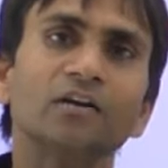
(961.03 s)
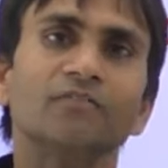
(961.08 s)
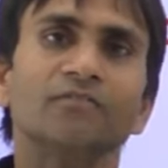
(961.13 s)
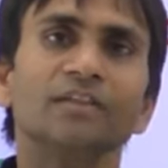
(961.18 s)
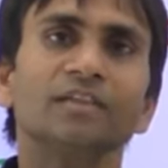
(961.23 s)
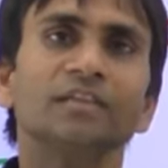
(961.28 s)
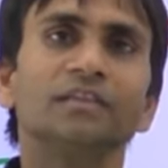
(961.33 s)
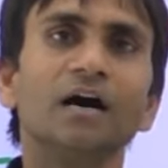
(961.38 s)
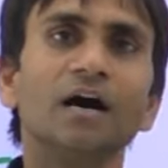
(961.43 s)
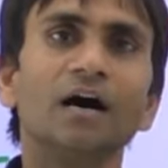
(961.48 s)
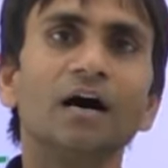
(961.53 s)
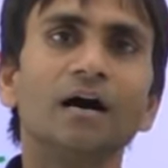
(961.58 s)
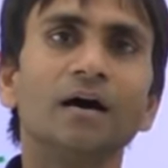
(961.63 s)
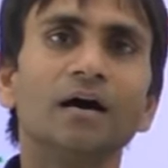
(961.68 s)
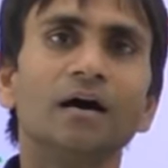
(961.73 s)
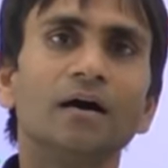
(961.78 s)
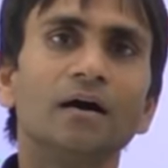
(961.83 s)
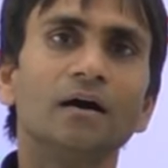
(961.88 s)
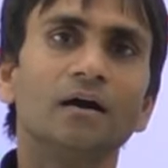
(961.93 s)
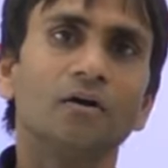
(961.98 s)
with the
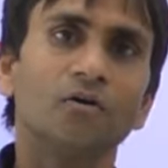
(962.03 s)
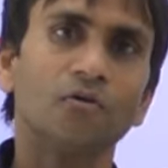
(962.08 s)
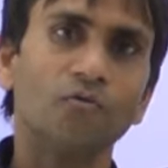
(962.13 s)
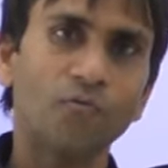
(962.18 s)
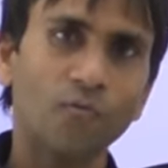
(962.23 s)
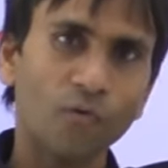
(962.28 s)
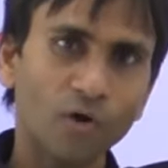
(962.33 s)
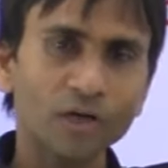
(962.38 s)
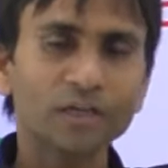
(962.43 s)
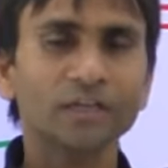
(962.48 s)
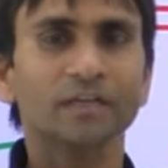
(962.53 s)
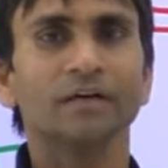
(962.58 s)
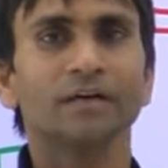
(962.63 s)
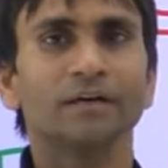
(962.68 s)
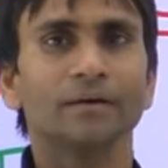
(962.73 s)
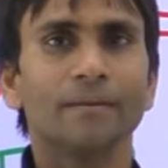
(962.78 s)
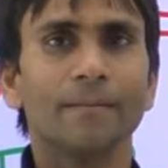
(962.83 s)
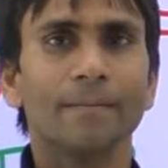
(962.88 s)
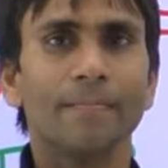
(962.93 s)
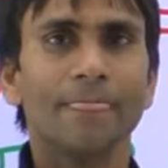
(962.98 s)
water
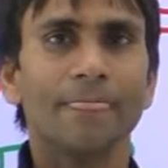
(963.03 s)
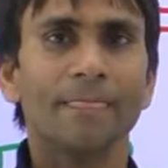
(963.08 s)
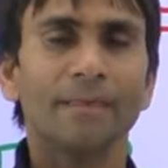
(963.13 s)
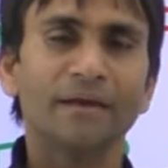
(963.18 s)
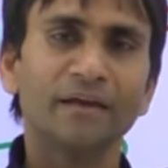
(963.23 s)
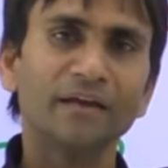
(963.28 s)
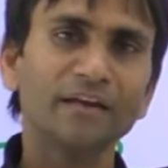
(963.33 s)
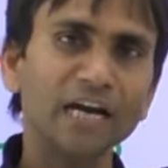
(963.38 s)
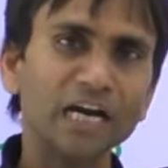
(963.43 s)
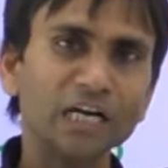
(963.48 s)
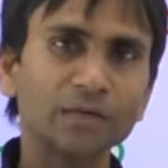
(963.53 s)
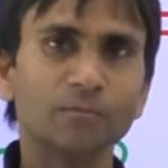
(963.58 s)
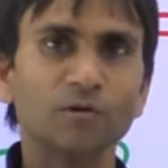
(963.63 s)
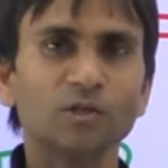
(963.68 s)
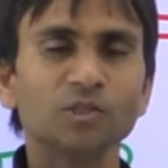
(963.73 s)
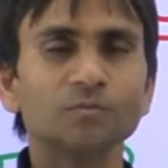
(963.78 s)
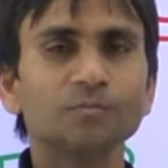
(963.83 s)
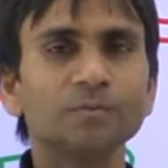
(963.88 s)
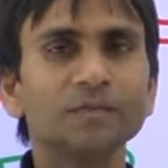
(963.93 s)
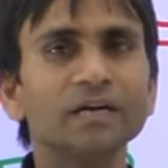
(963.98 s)
in
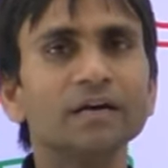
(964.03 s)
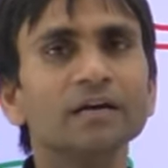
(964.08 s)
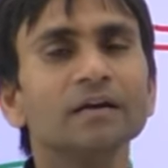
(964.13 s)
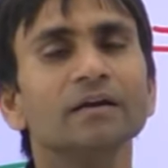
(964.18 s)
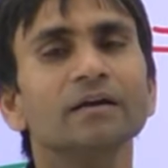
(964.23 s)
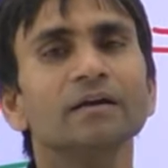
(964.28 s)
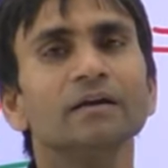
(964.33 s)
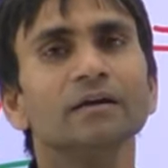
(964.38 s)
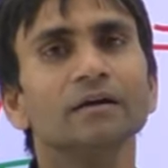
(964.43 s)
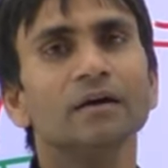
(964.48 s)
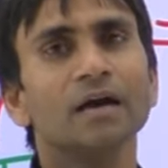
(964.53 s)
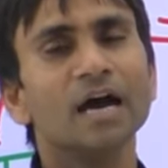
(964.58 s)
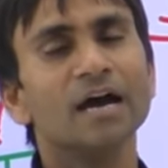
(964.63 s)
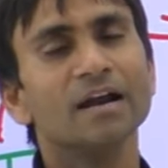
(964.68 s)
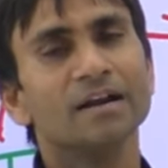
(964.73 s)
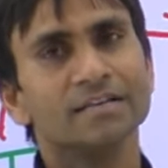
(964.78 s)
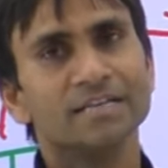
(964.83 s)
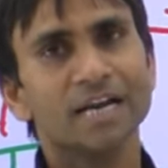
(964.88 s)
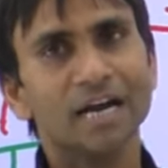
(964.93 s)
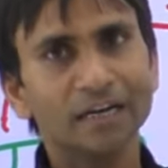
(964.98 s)
atmosphere and
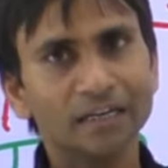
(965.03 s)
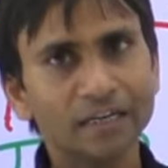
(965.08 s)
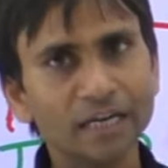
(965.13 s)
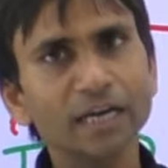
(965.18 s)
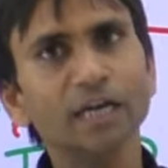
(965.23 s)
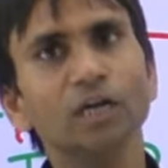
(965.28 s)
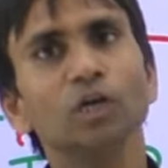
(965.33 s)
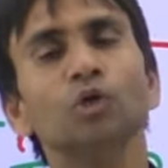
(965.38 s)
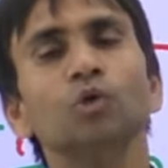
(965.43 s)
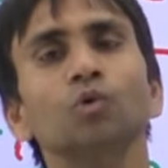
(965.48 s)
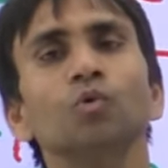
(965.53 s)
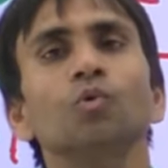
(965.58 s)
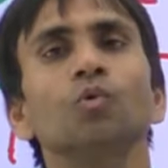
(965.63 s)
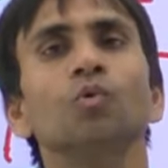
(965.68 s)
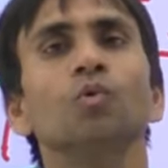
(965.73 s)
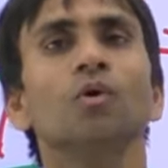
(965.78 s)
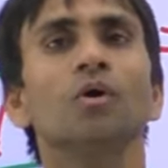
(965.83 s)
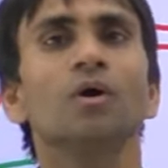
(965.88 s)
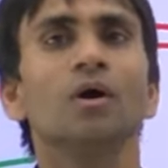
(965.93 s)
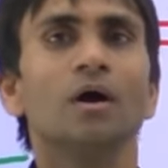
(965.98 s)
resulting into
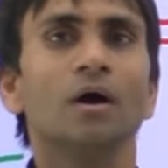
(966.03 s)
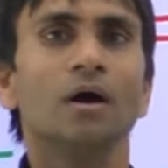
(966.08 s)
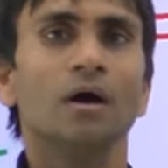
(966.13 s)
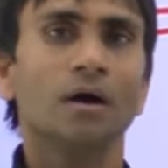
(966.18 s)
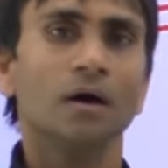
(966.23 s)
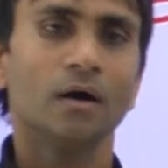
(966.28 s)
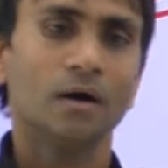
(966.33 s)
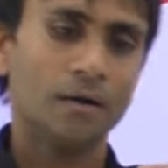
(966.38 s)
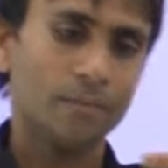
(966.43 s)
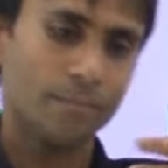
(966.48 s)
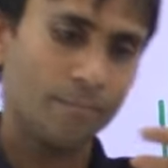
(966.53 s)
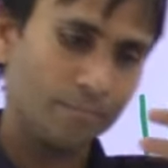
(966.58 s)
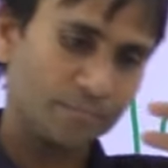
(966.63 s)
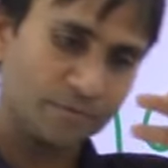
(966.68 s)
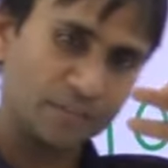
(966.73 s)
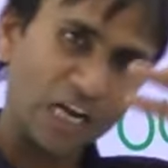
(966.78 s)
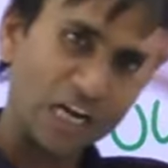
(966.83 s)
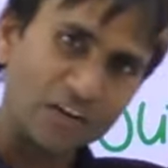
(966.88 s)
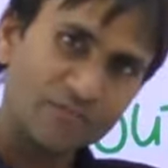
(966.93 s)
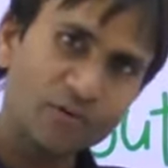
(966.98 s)

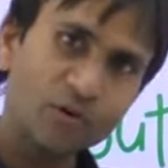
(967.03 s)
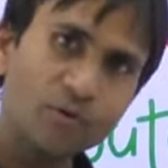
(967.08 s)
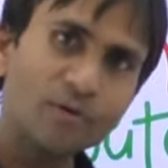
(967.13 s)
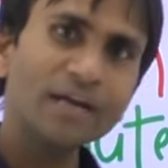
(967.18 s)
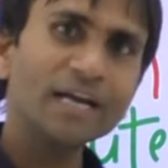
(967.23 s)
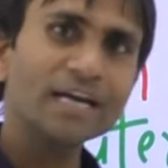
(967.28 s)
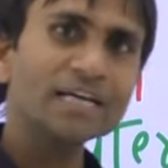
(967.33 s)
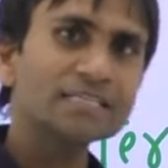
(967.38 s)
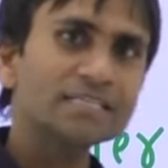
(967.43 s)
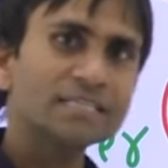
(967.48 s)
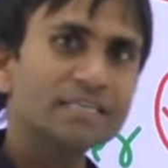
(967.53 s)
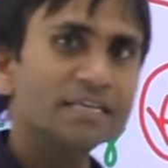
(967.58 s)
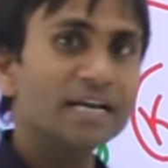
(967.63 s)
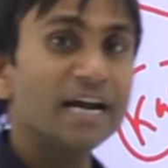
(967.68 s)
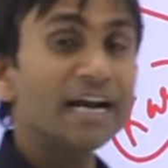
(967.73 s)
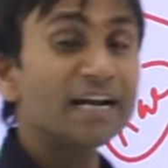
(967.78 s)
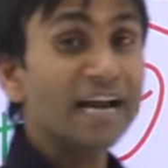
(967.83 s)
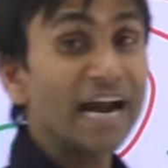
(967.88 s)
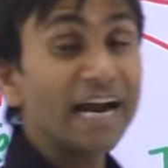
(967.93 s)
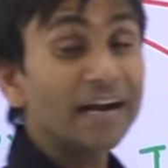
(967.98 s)
sulfuric acid
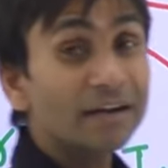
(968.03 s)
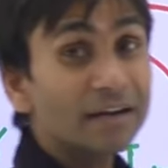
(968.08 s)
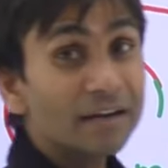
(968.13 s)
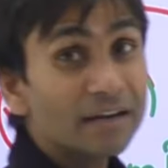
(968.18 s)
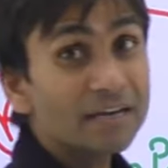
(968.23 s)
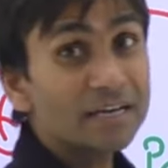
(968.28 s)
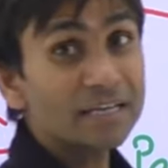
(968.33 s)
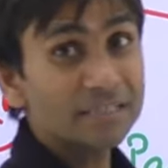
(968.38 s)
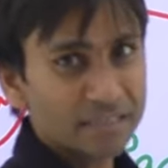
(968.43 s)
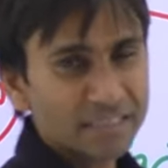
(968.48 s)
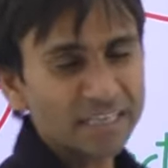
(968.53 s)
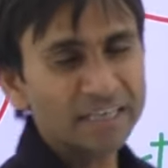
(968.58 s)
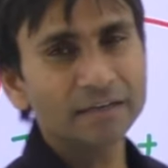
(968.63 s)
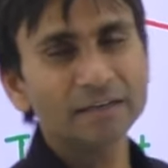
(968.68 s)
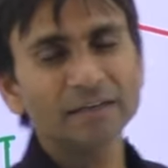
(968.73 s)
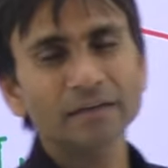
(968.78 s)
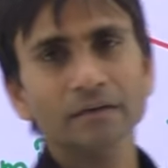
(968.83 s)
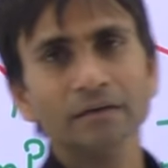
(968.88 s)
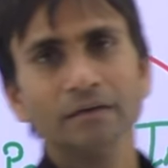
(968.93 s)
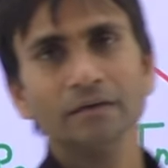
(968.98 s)
and nitric acid,
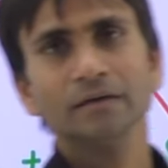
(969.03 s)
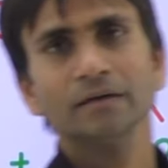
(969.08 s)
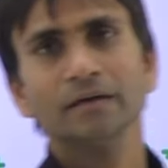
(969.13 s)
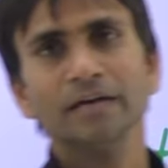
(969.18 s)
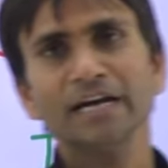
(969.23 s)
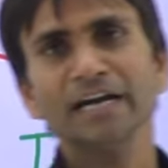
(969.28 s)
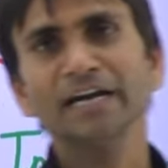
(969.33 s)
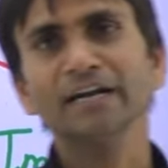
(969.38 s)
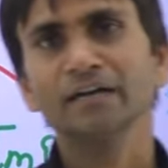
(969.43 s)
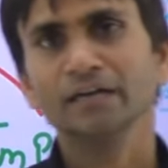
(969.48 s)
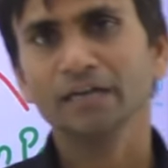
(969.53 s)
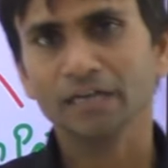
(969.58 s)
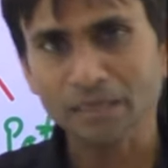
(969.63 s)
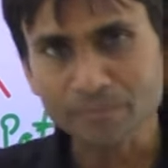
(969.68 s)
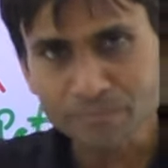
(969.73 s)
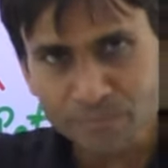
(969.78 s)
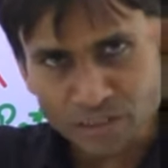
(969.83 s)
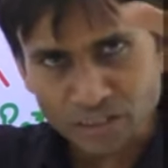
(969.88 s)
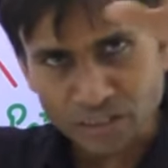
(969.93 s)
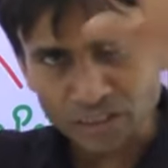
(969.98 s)
and
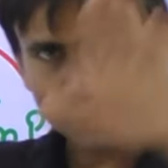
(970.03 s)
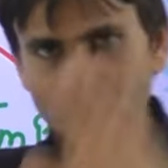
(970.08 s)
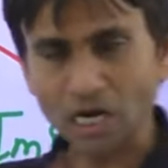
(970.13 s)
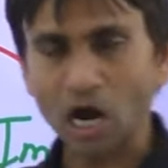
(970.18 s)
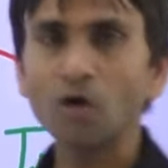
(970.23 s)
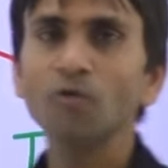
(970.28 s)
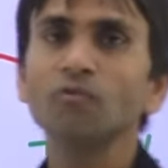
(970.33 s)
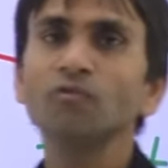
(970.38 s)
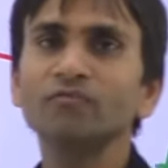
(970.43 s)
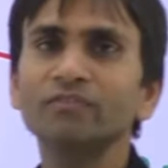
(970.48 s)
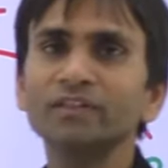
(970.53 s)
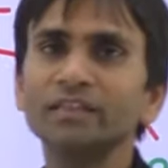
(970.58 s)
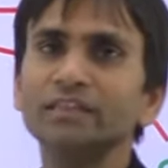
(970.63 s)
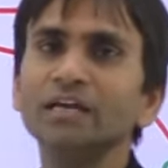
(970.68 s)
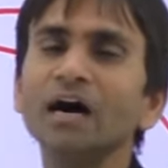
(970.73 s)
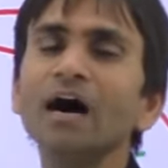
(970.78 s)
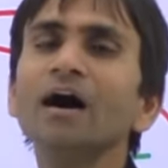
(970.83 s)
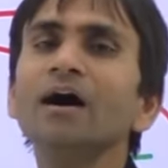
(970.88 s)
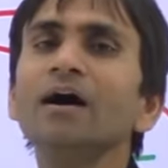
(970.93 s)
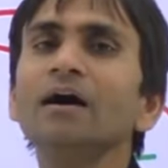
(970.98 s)
comes down with
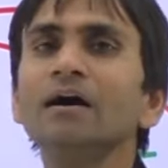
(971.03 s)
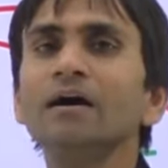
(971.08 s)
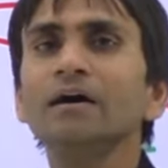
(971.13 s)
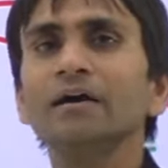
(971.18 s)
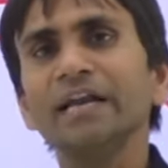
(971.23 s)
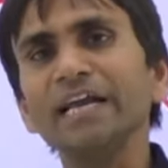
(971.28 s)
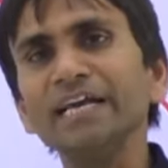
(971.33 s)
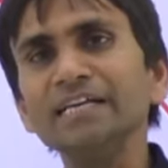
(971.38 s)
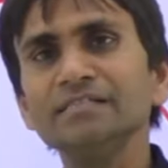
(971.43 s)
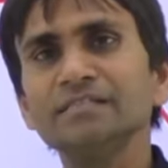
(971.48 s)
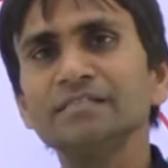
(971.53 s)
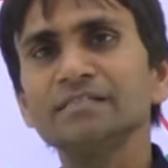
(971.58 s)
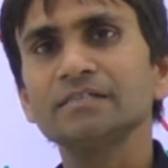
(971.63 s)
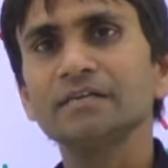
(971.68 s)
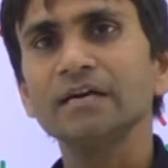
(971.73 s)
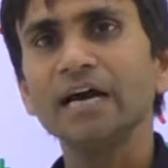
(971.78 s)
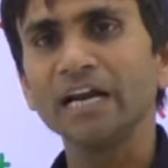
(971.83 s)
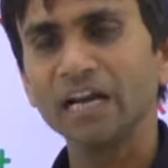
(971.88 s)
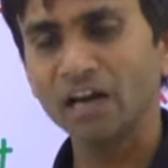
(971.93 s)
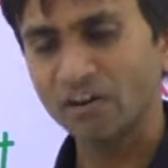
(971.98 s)
the rains
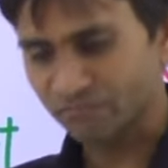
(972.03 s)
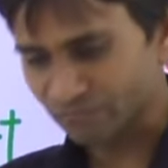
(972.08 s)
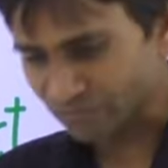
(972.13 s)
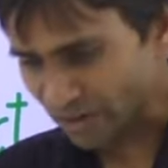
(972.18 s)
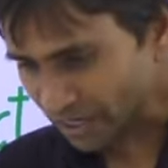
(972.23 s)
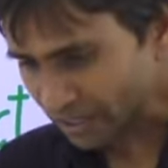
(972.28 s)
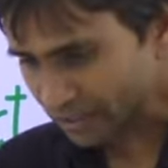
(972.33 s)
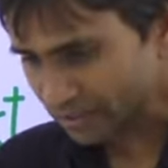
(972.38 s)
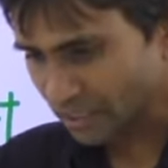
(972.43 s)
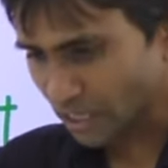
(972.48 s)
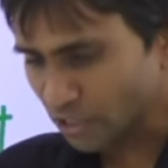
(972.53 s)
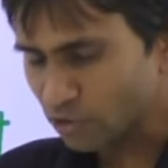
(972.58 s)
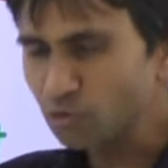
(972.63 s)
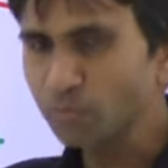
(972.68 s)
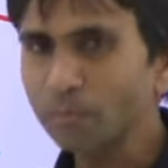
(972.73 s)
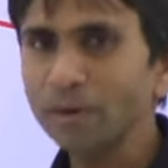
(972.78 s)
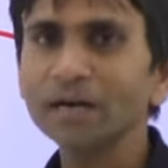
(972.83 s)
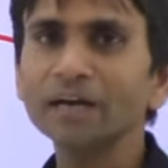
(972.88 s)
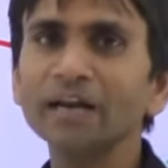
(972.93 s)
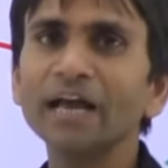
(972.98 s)
and affect the
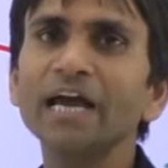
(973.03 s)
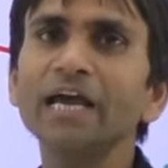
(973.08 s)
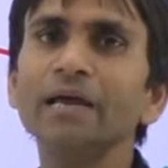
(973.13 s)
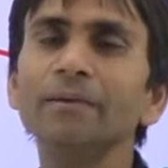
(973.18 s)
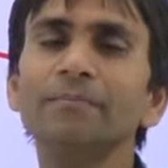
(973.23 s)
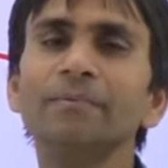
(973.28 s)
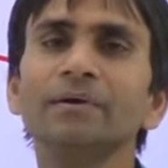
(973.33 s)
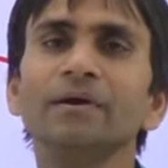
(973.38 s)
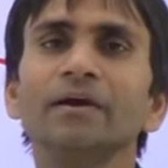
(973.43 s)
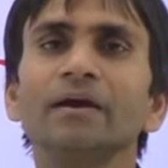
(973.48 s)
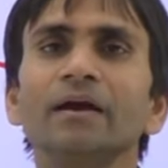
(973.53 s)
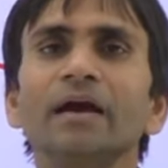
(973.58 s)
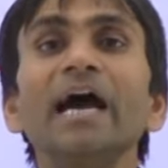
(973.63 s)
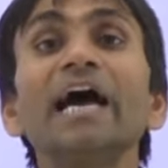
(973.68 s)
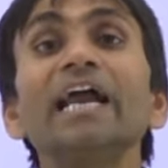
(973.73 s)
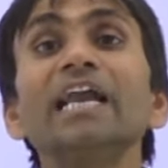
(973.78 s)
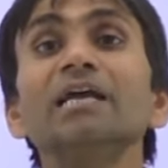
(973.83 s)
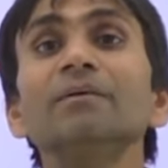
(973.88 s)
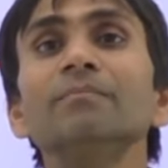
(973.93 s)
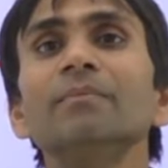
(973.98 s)
human life,
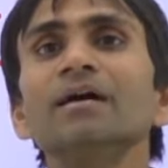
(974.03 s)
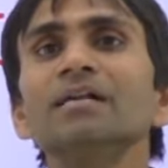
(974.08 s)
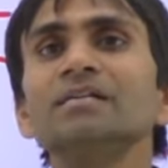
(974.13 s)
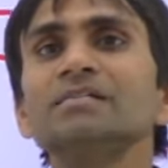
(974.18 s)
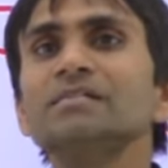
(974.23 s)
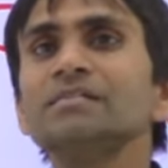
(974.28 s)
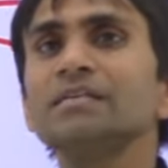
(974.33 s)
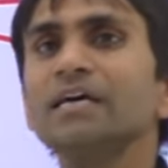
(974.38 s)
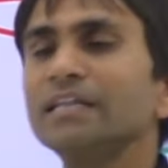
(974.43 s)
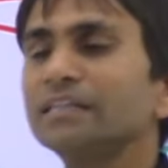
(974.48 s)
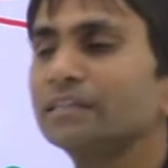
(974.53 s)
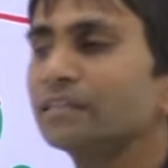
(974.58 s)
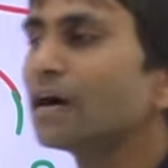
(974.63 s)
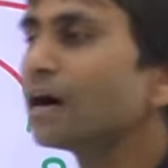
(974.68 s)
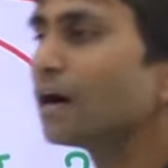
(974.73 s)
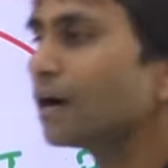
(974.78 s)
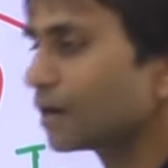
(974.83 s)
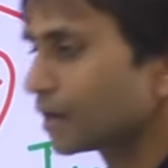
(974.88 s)
animals and the